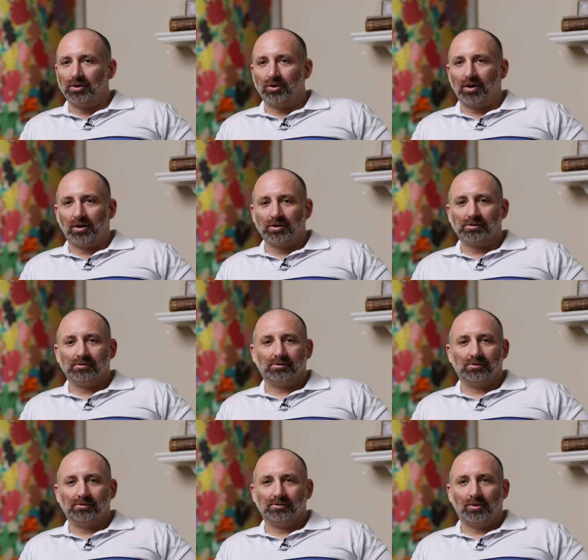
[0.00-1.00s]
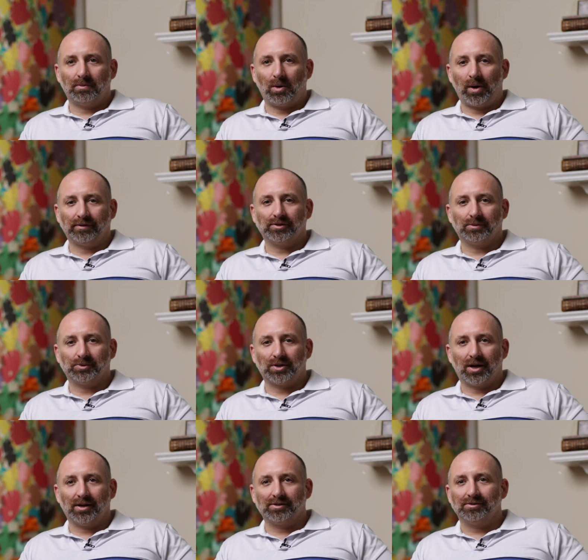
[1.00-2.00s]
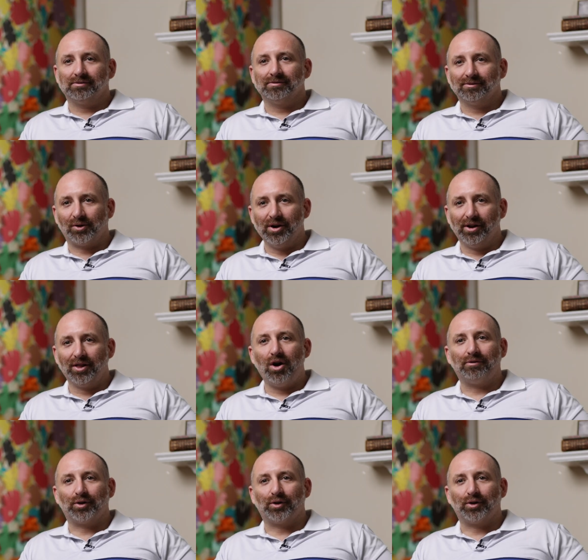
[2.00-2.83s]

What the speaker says: little girls while my wife's upstairs running a law